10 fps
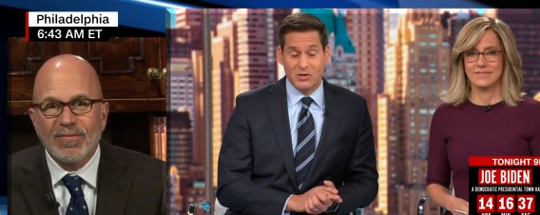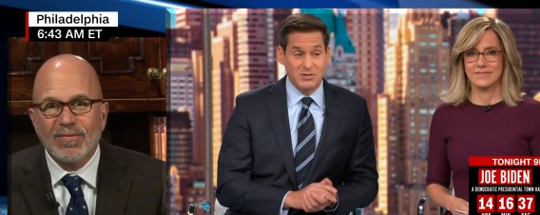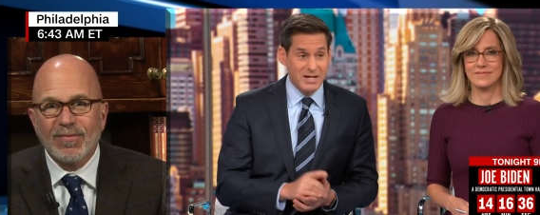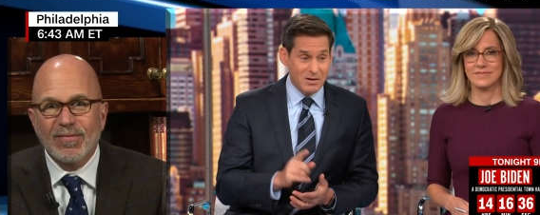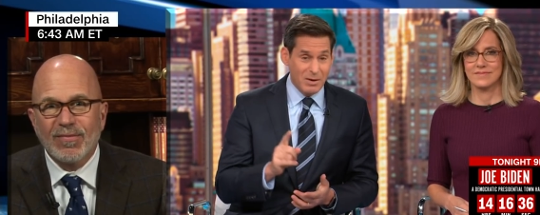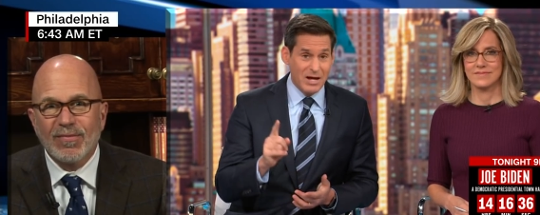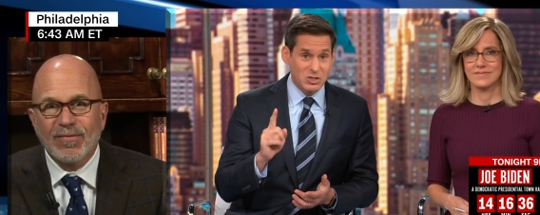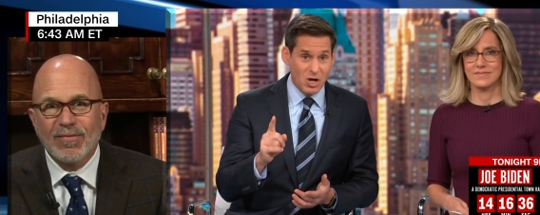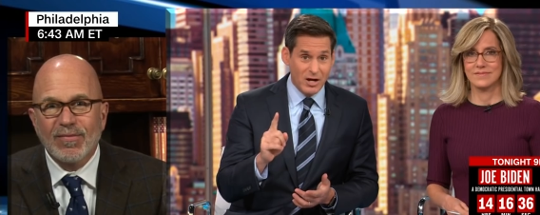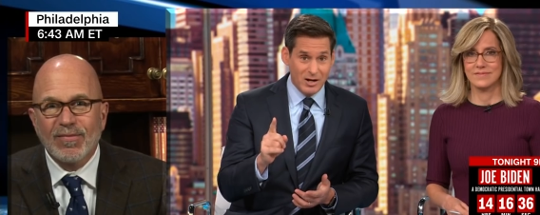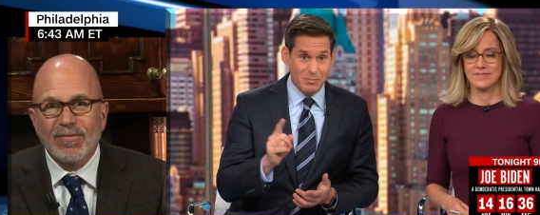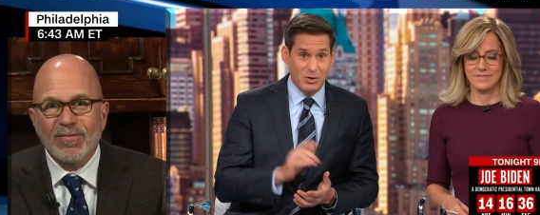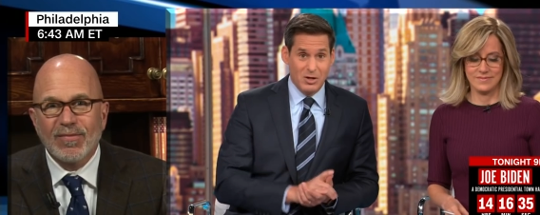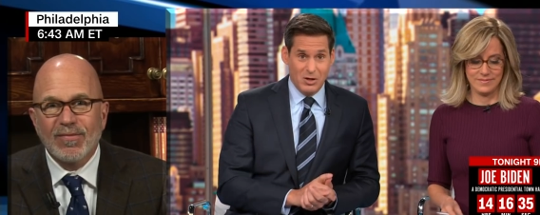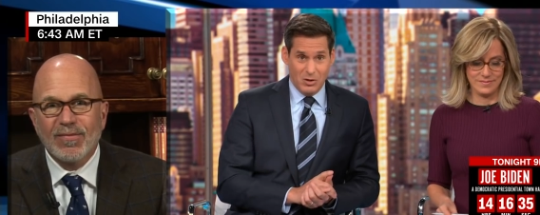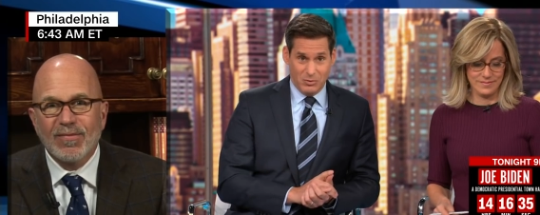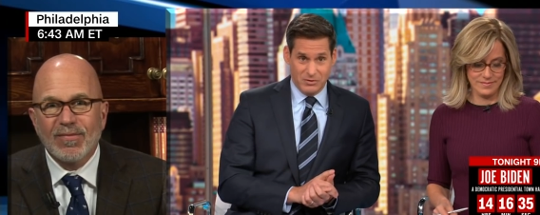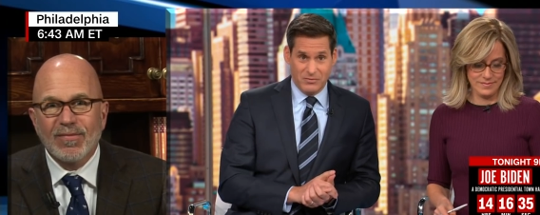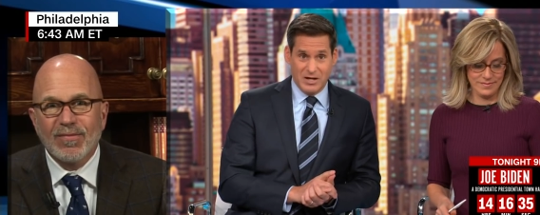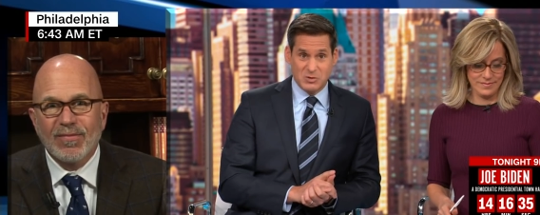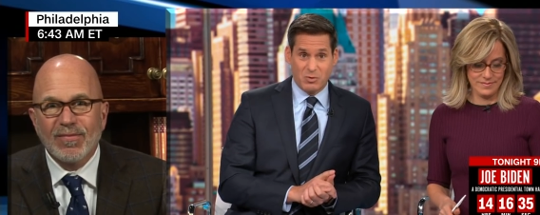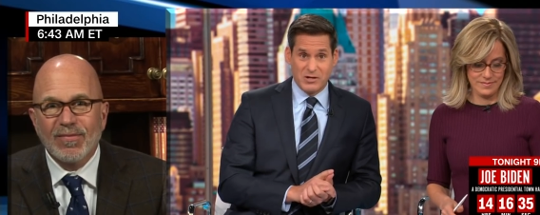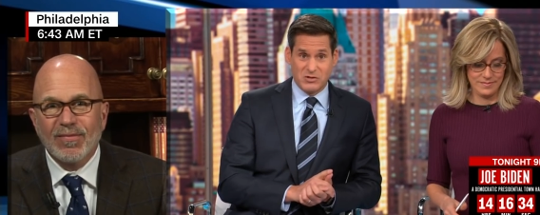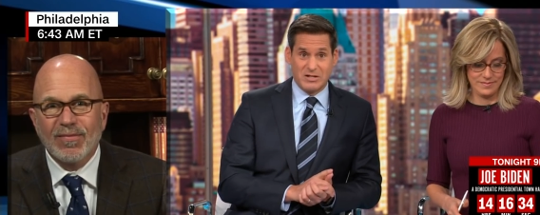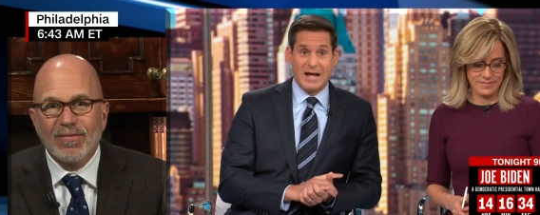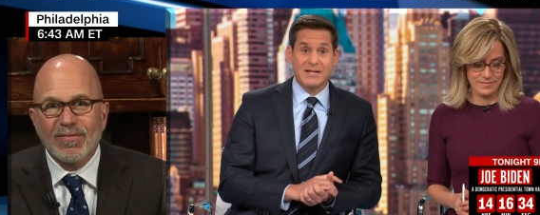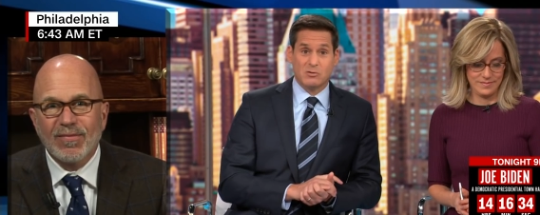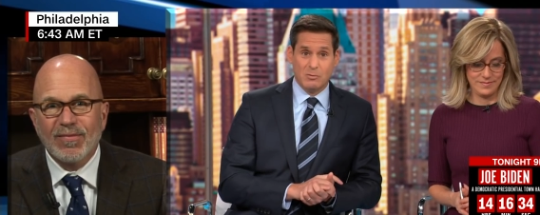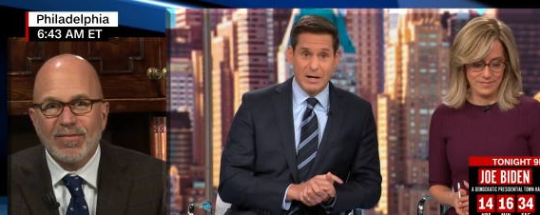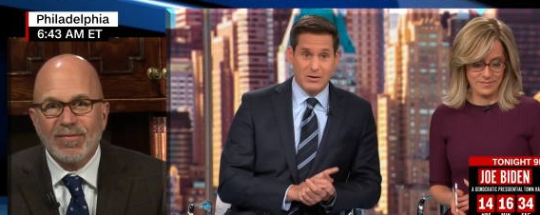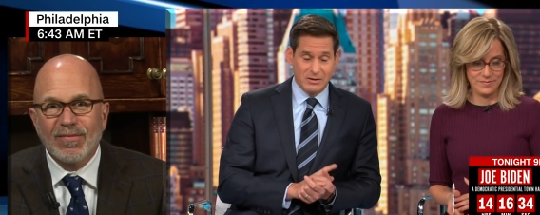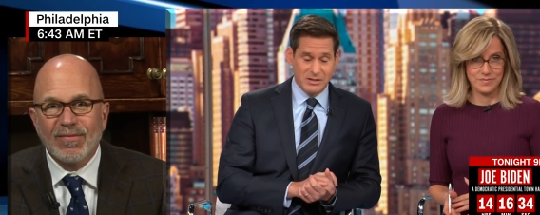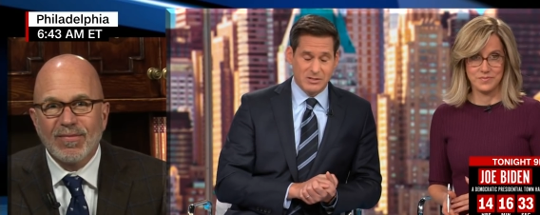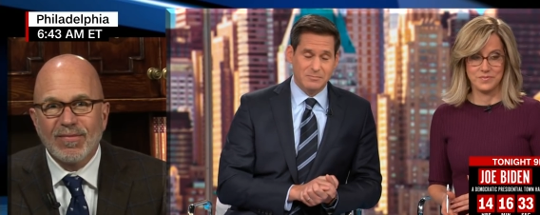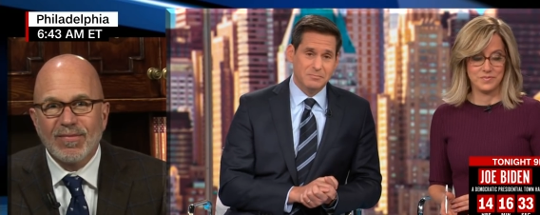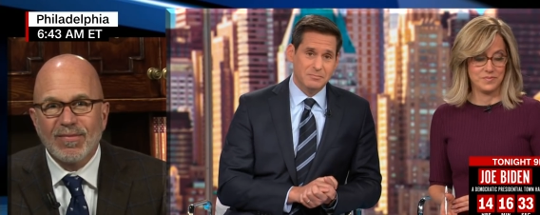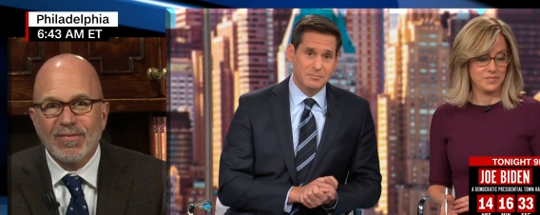Speaker 1: Our Dana Bash caught up with the vice president and asked him about it. Listen.